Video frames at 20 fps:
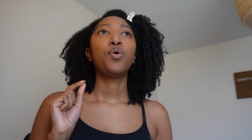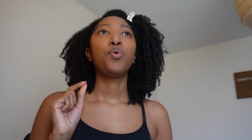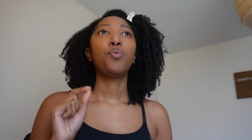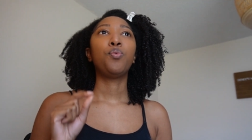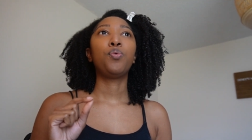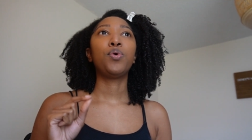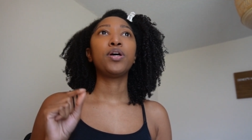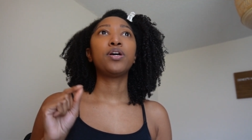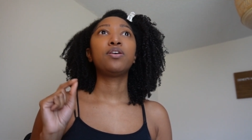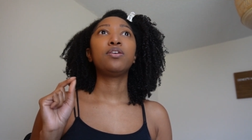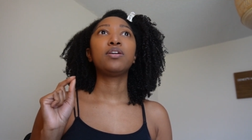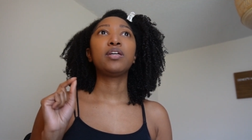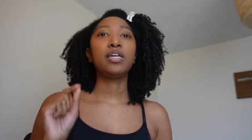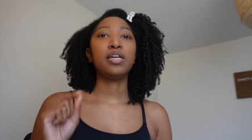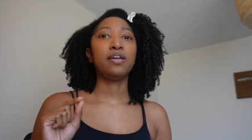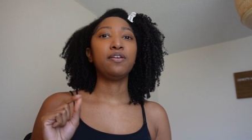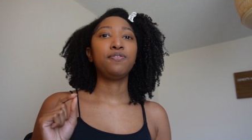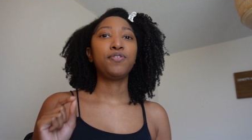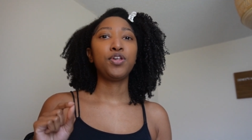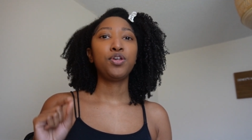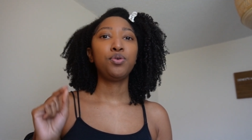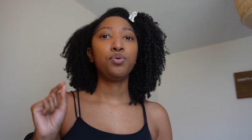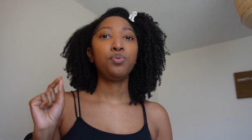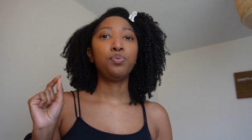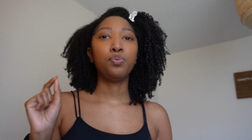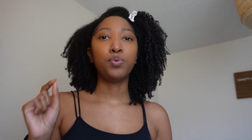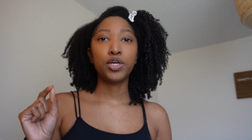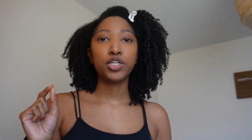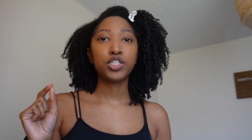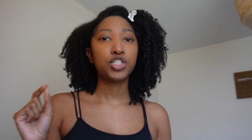will give
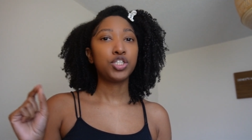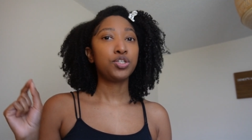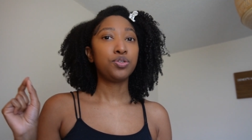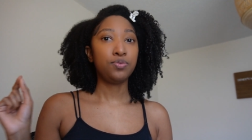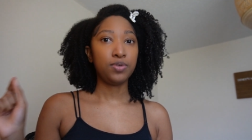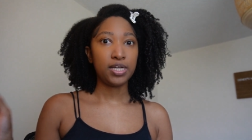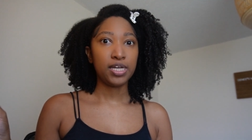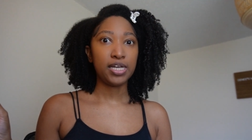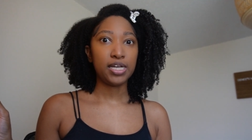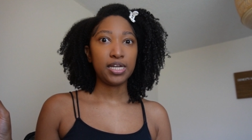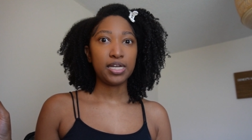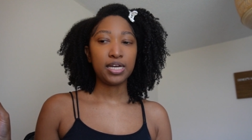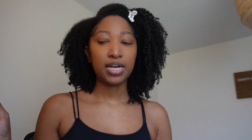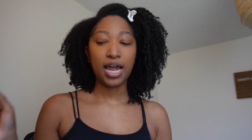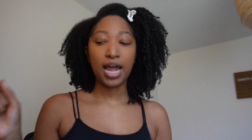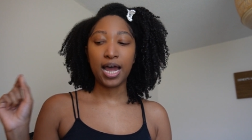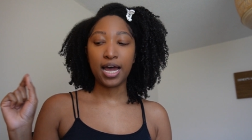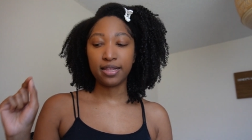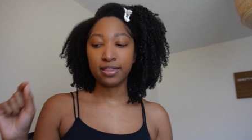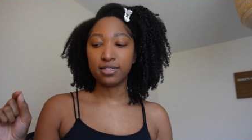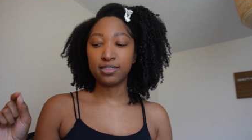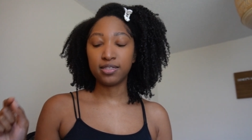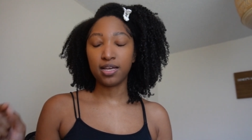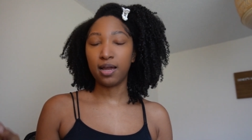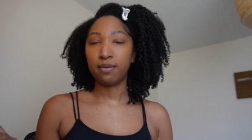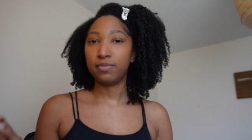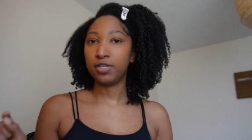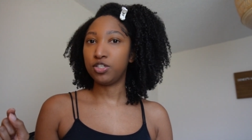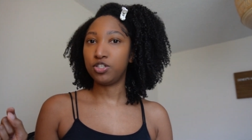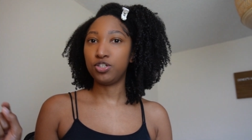you what you need at the
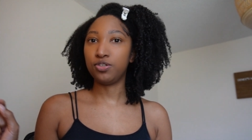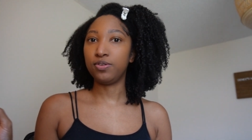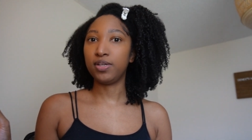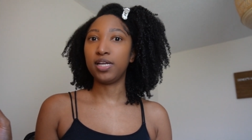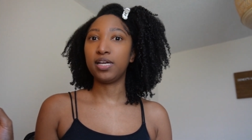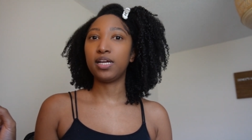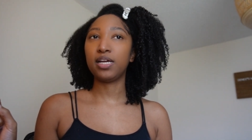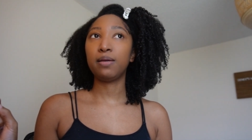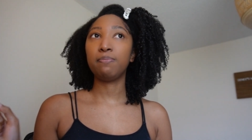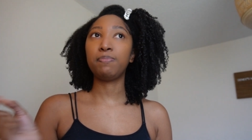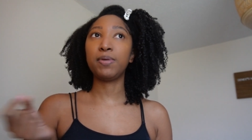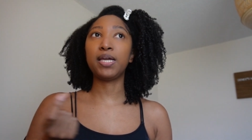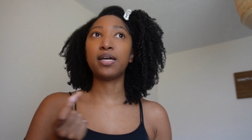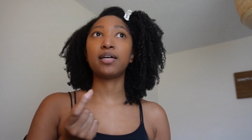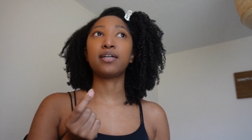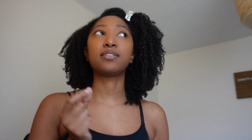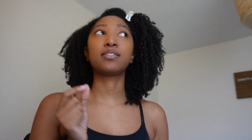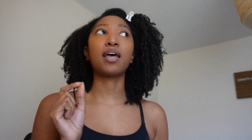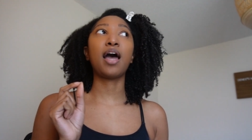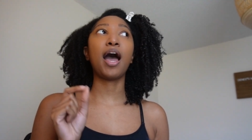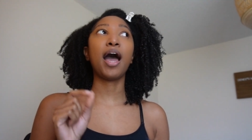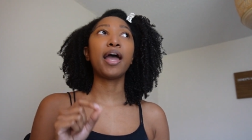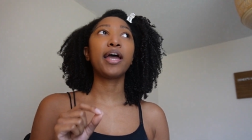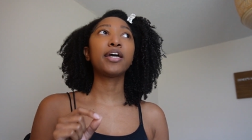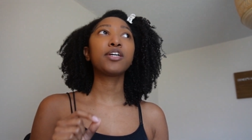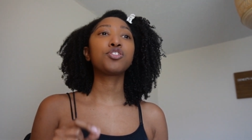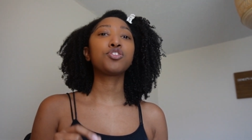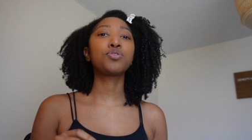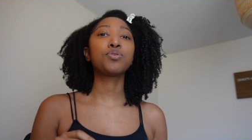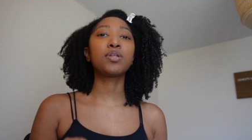time that you need it. Because I
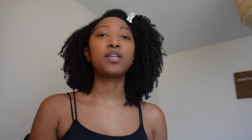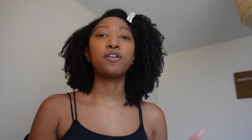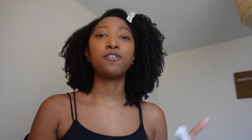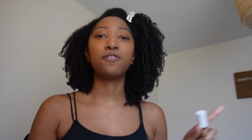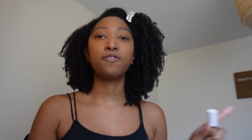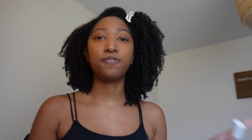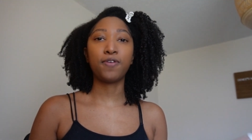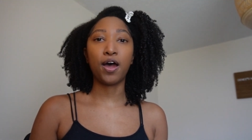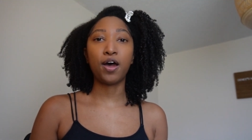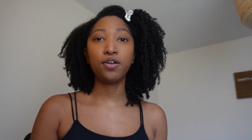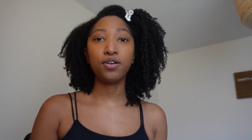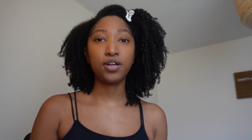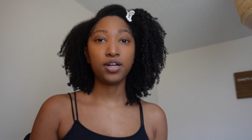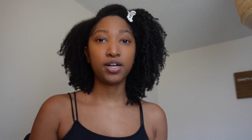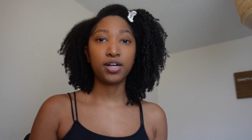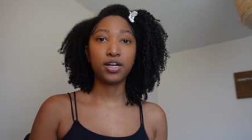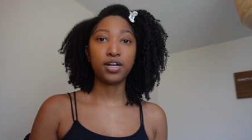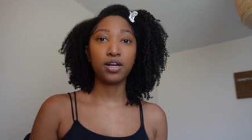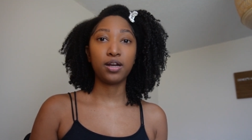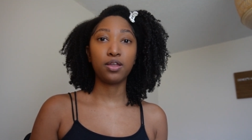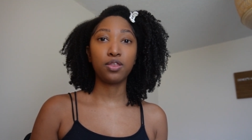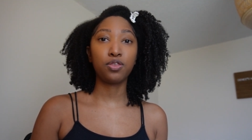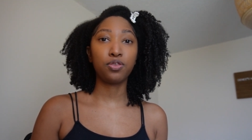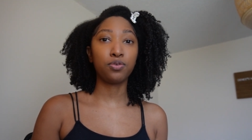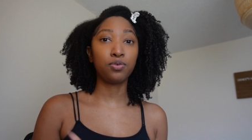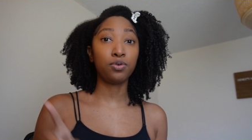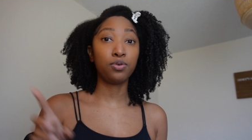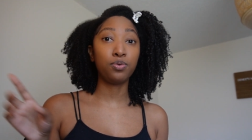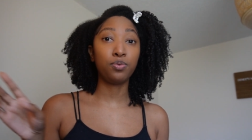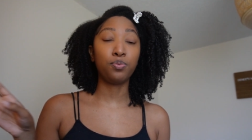actually found her
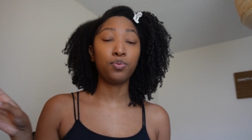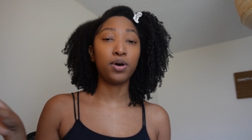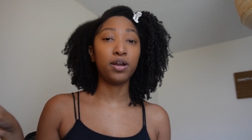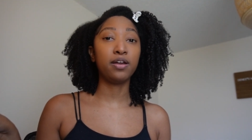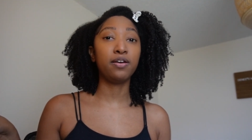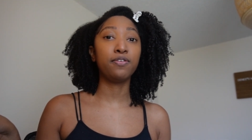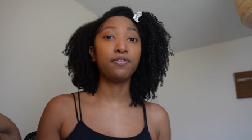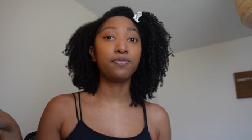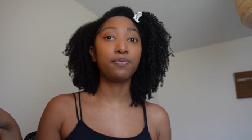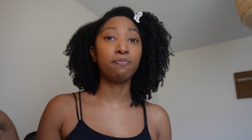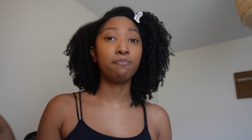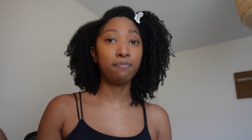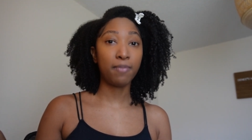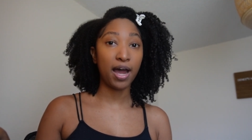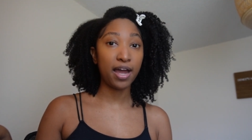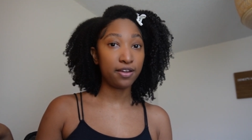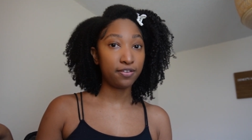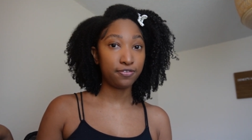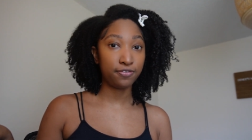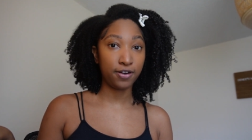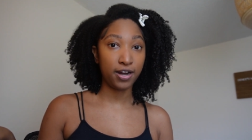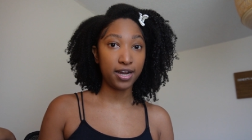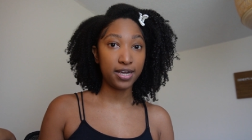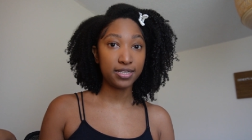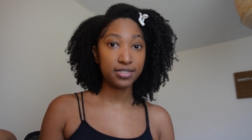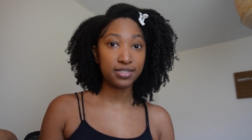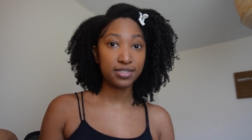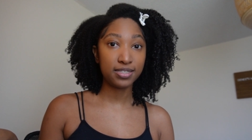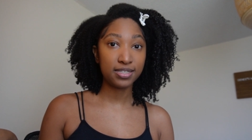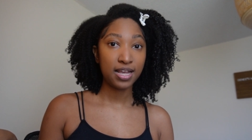through one of my
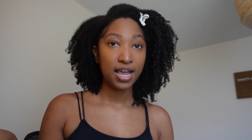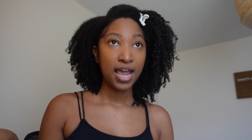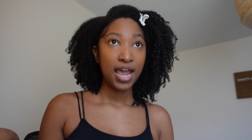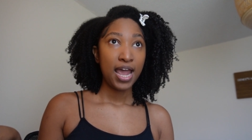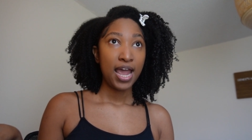friends.